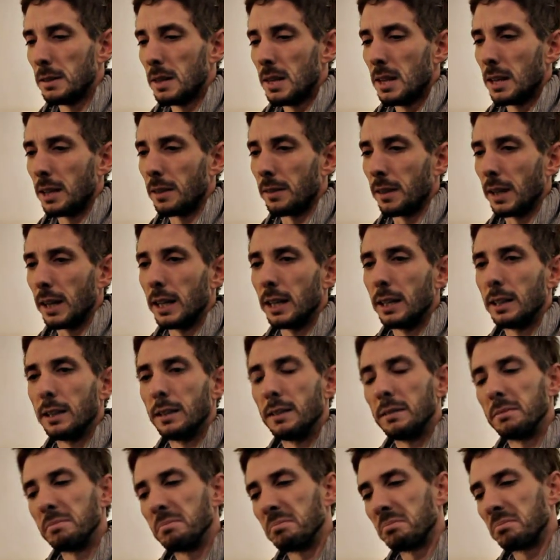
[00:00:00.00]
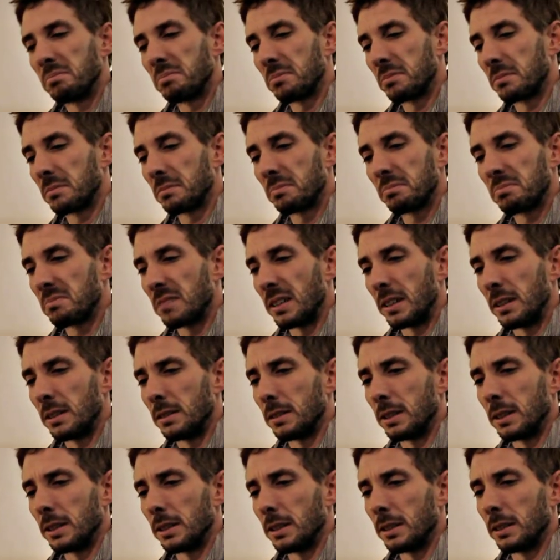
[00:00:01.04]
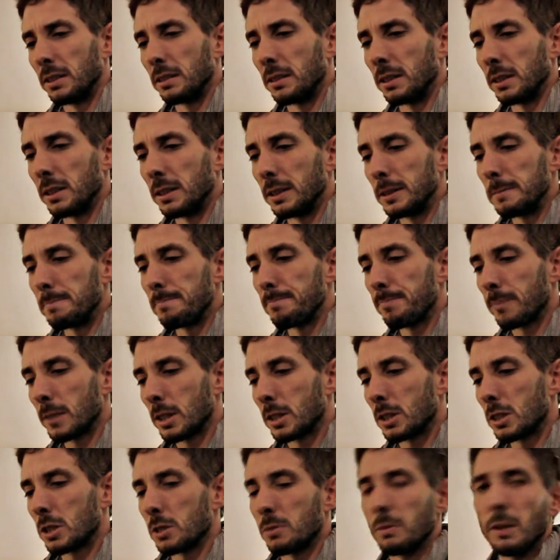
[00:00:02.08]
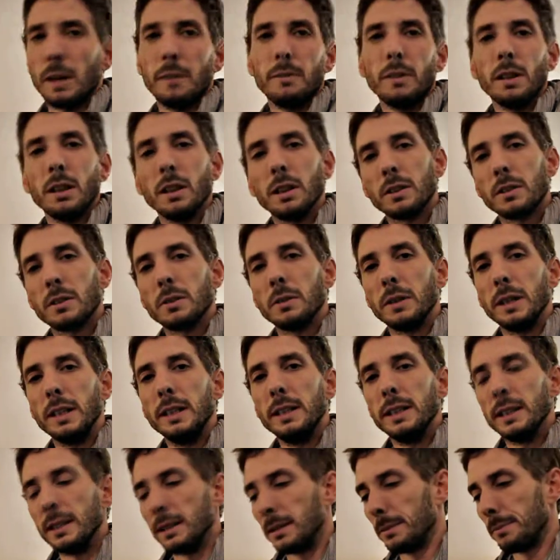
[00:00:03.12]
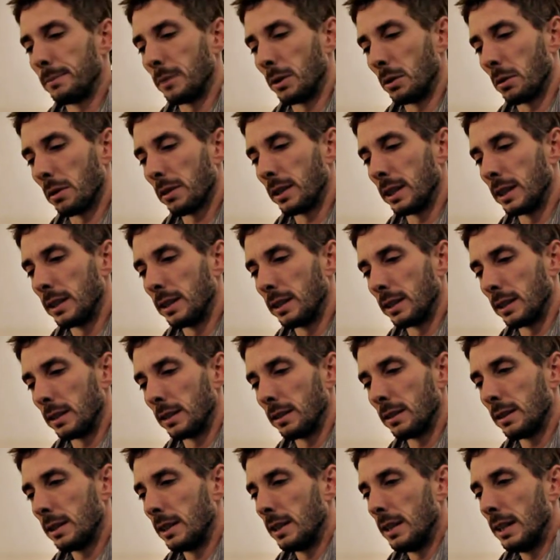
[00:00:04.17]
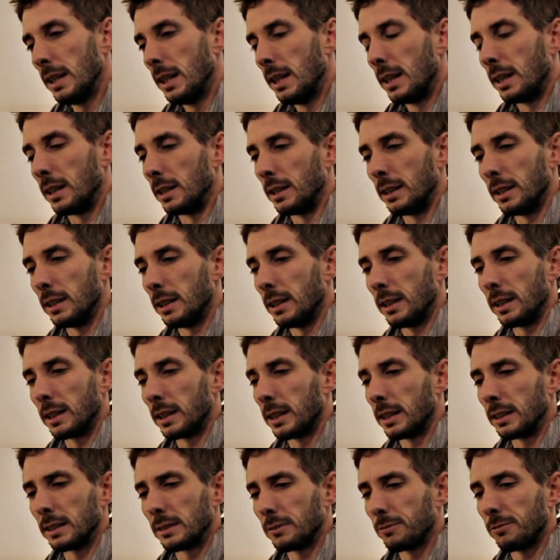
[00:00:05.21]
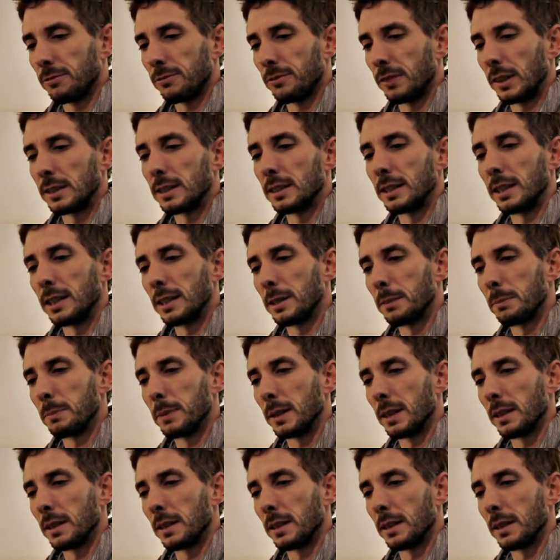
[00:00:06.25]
and then on a, on a travel to India, northern India, uh, I got fascinated by